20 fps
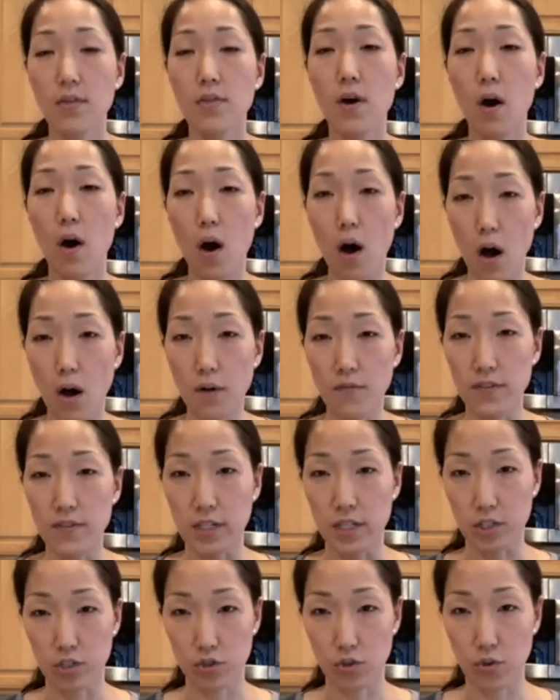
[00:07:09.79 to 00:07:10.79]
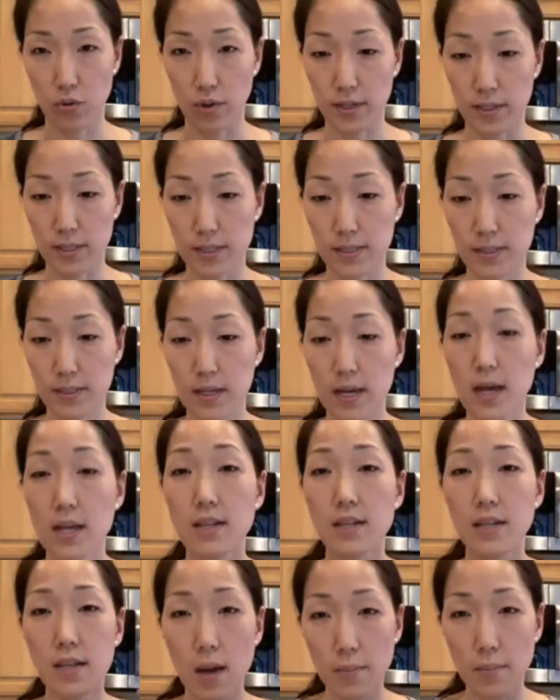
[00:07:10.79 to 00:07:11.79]
the obvious choice.
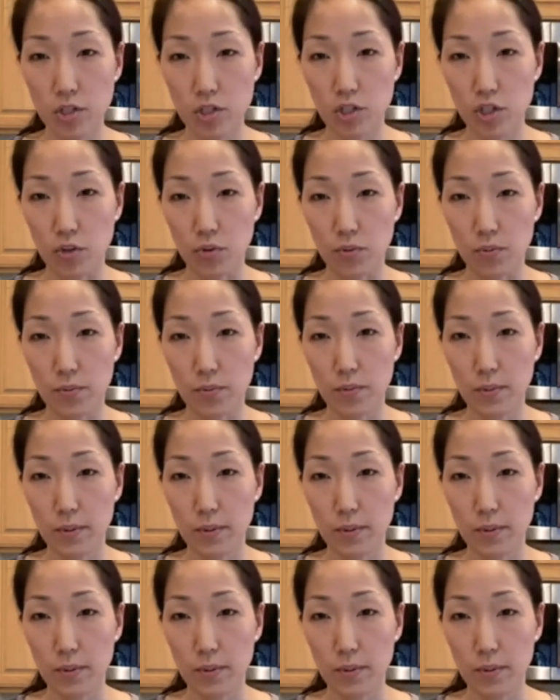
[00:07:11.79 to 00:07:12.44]
Number 2,